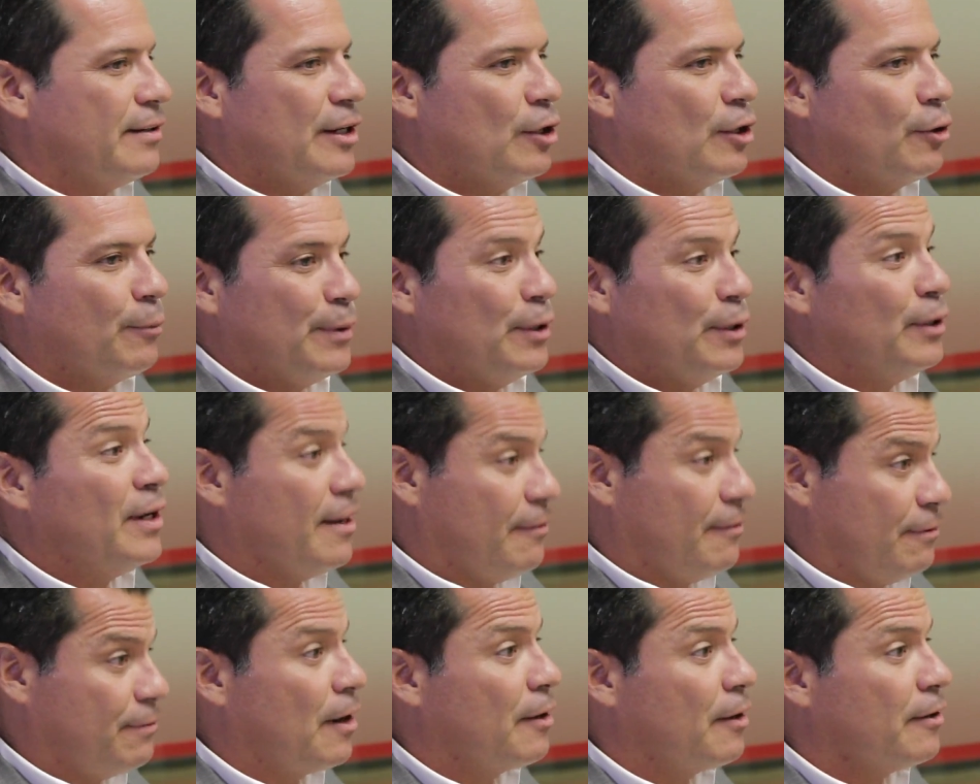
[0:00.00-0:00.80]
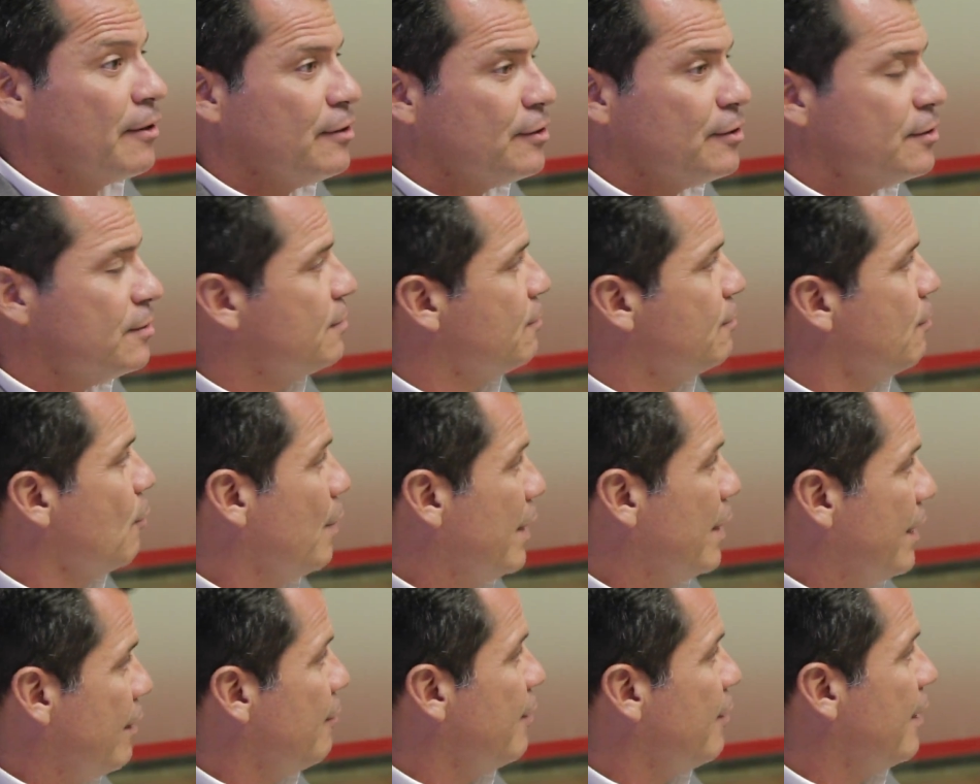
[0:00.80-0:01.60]
help you get focused for
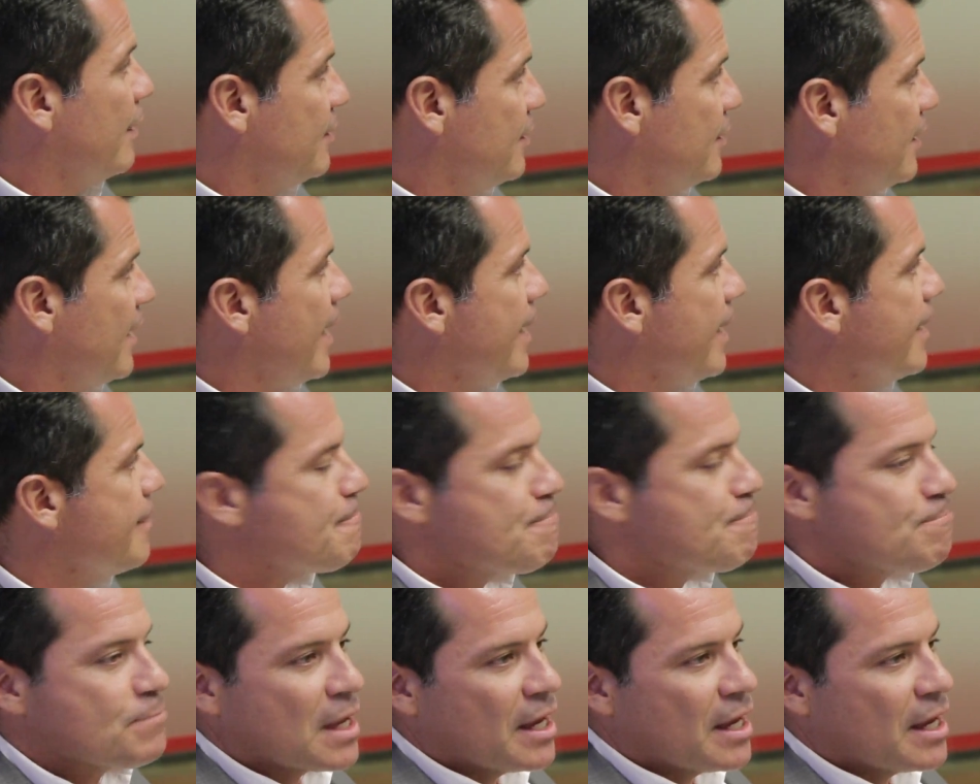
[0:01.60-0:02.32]
where you're at today,